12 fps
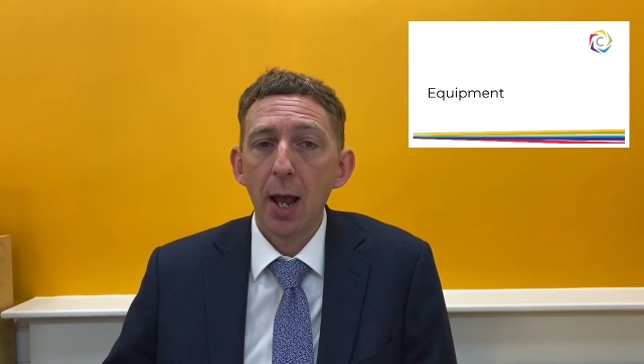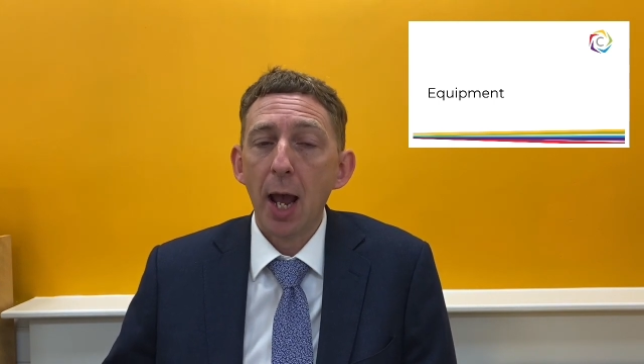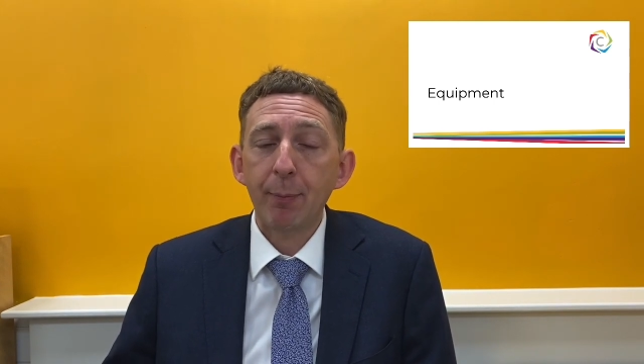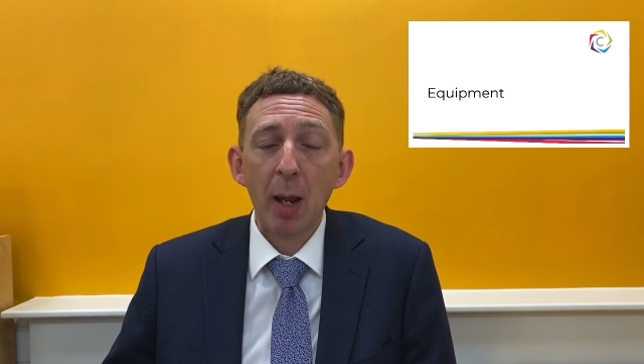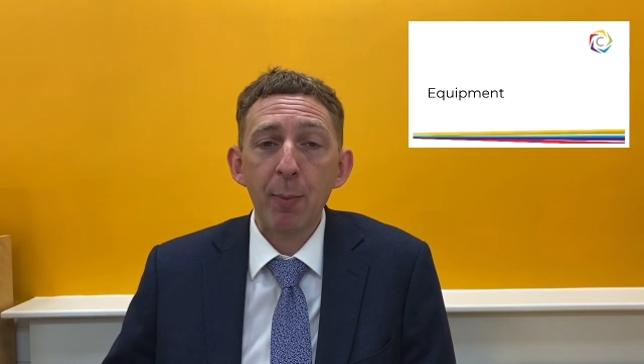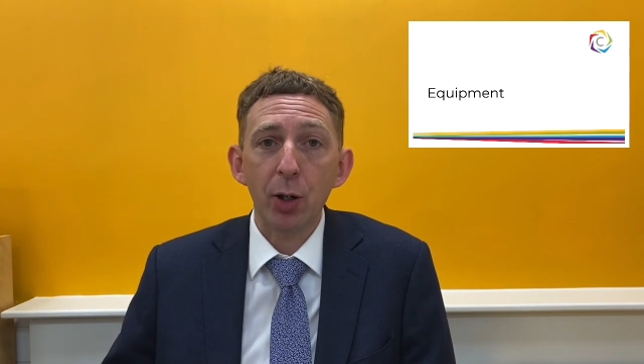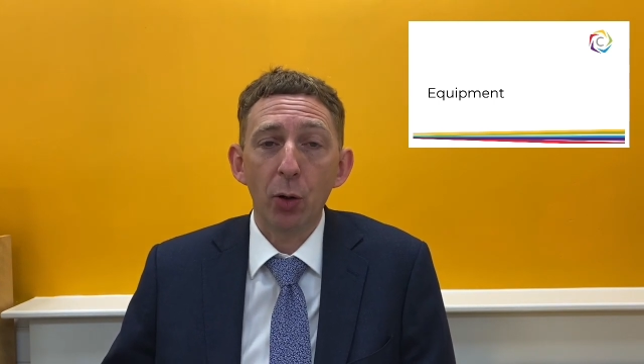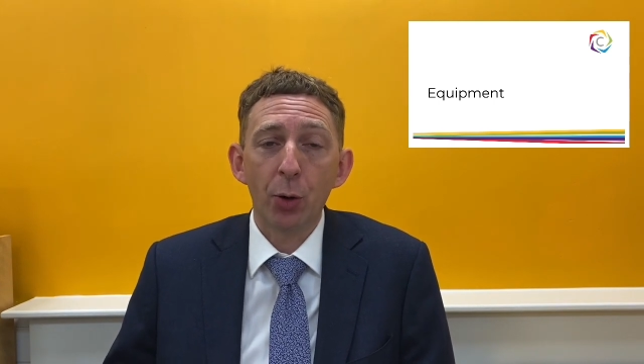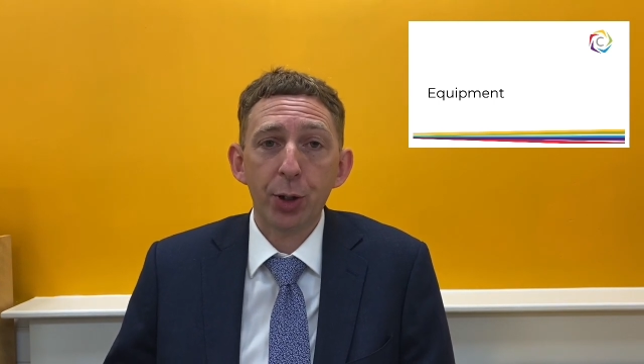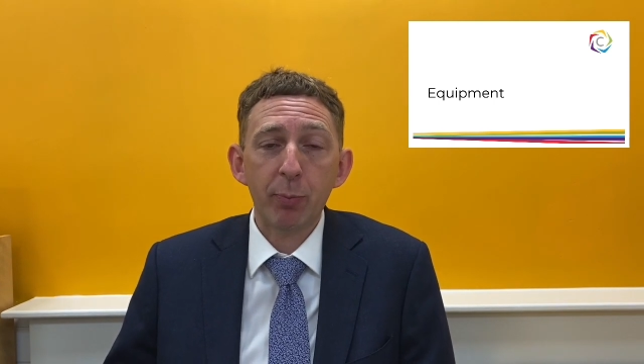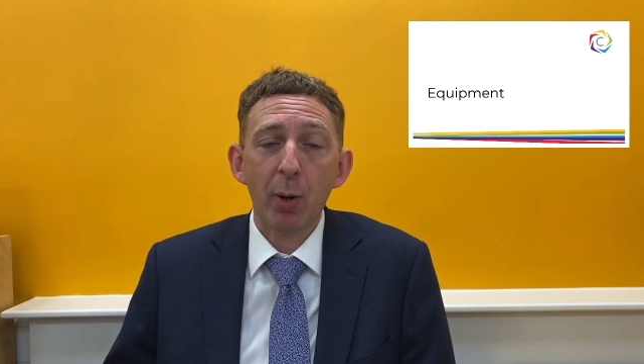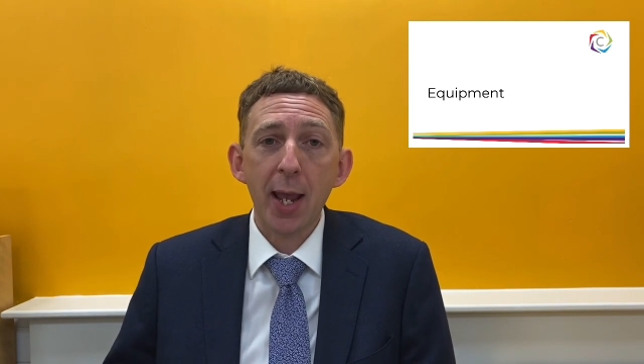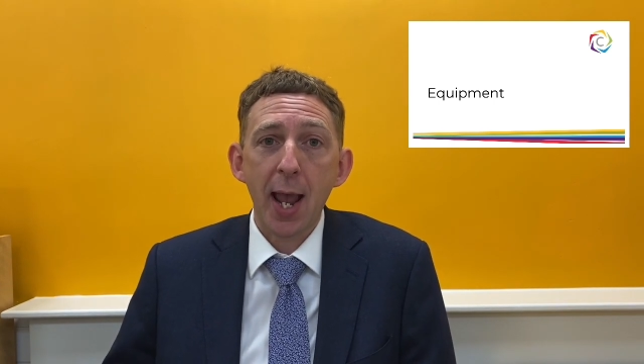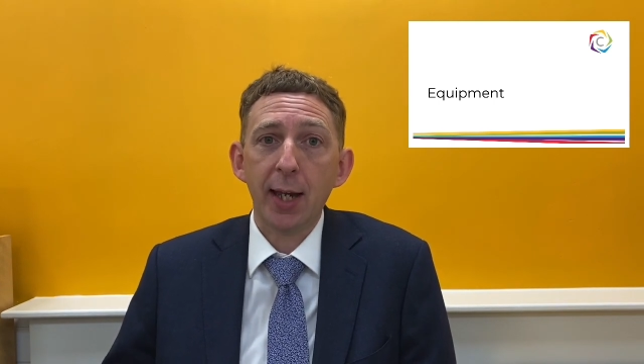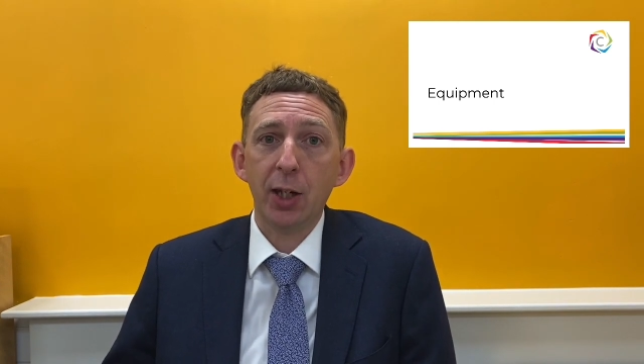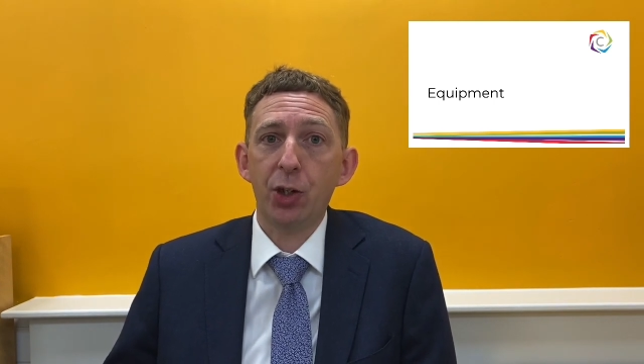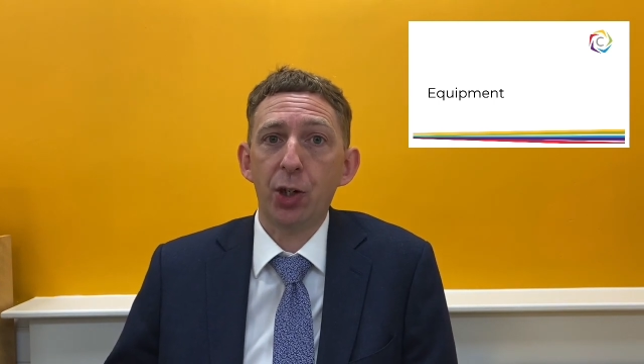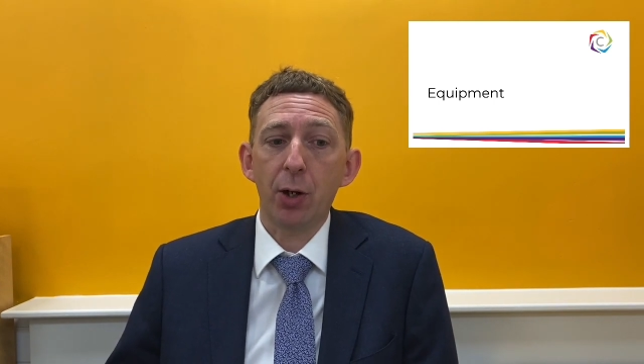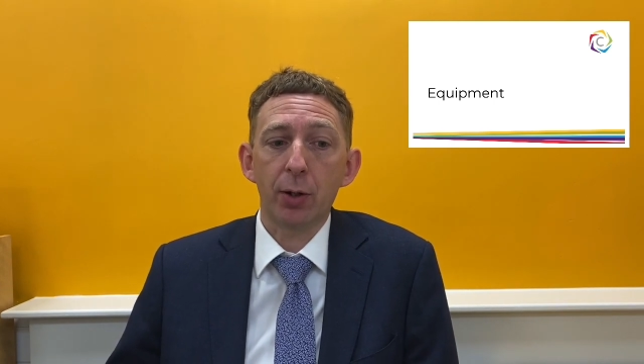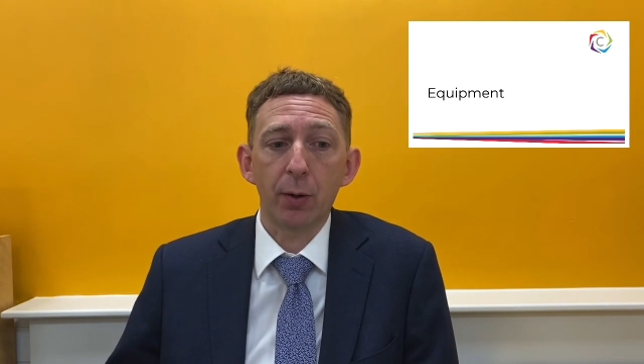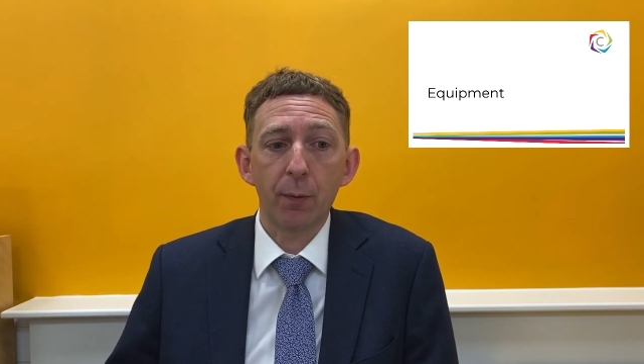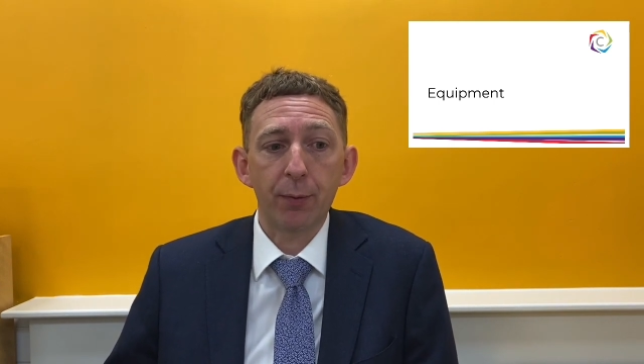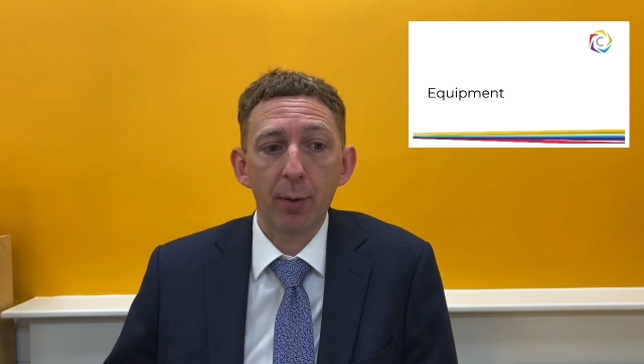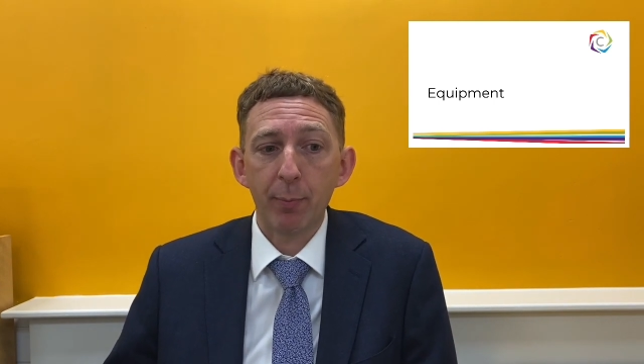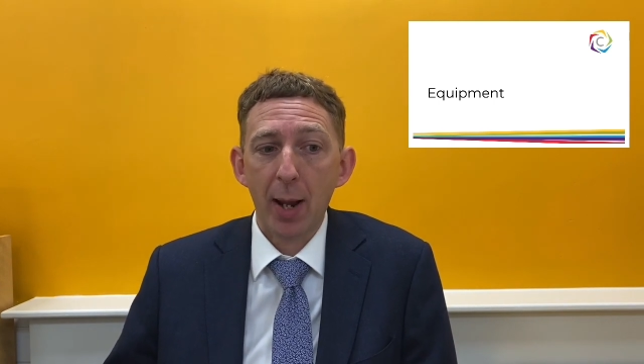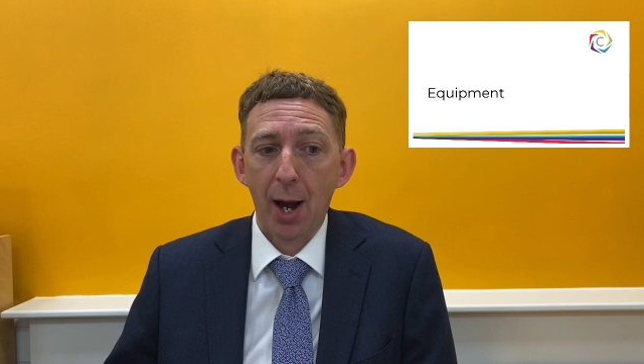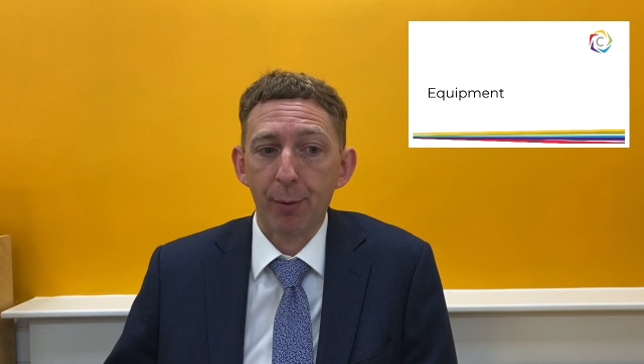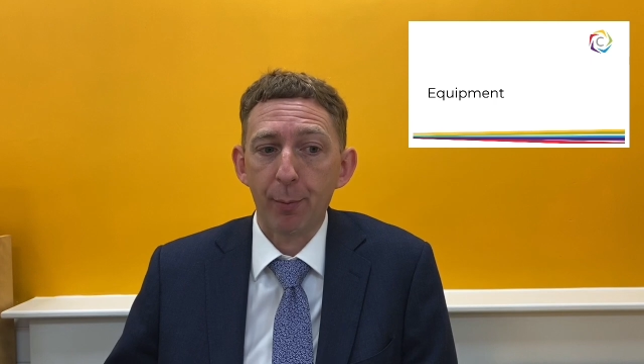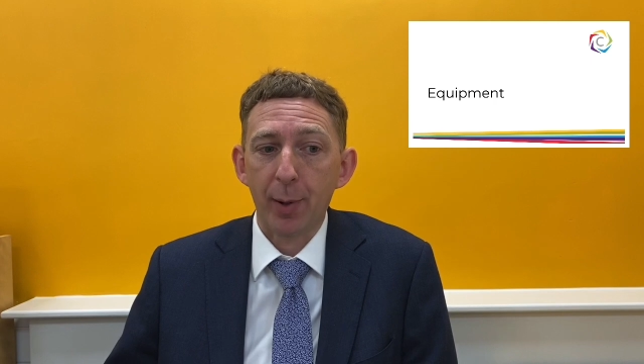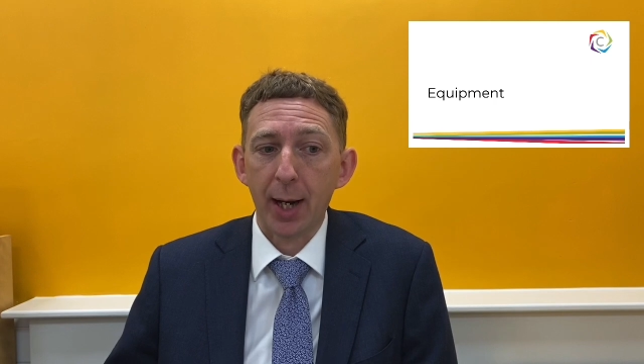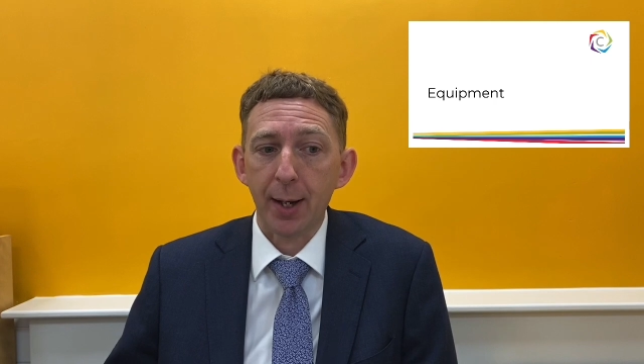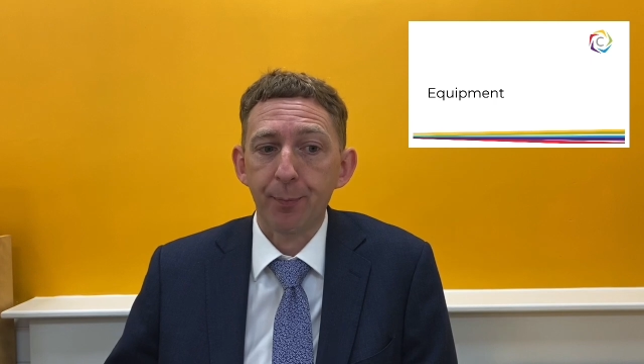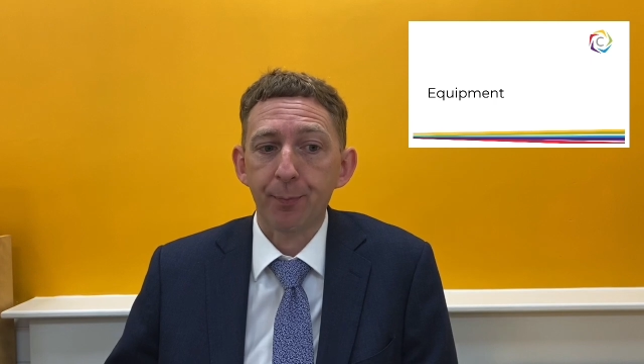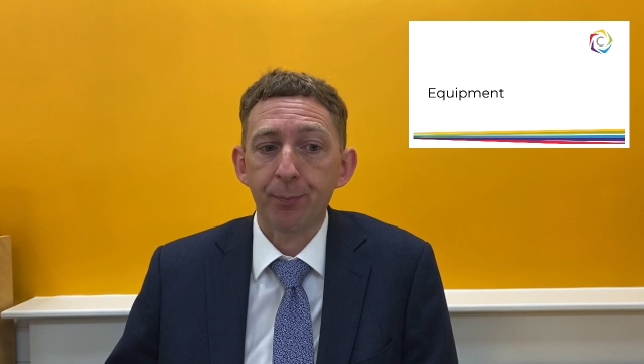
and may be ordered by any student from parent pay.